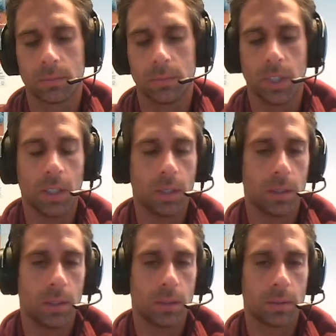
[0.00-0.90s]

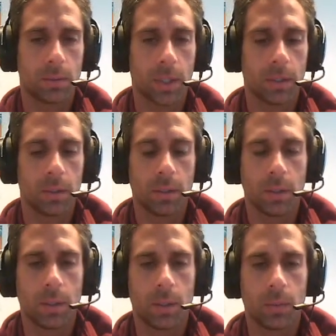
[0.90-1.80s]
uh, right
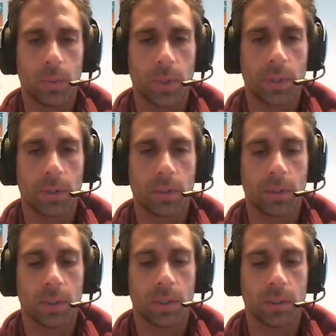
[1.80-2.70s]
with
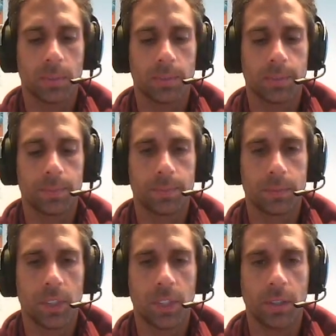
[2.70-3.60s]
um,
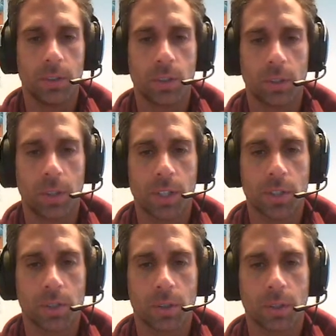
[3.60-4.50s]
lead
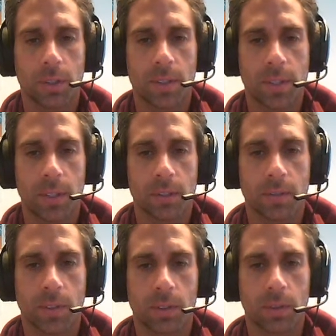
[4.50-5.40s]
generation and sales
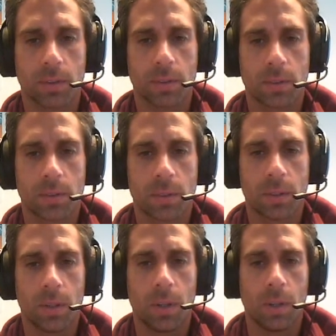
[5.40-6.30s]
funnels,
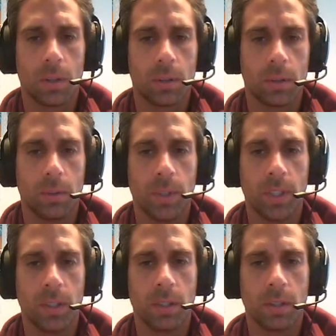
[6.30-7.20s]
you
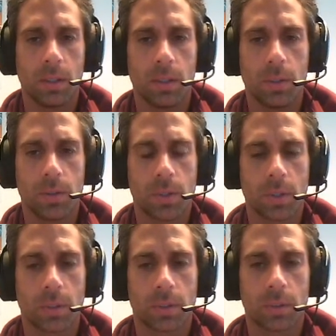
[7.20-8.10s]
need the user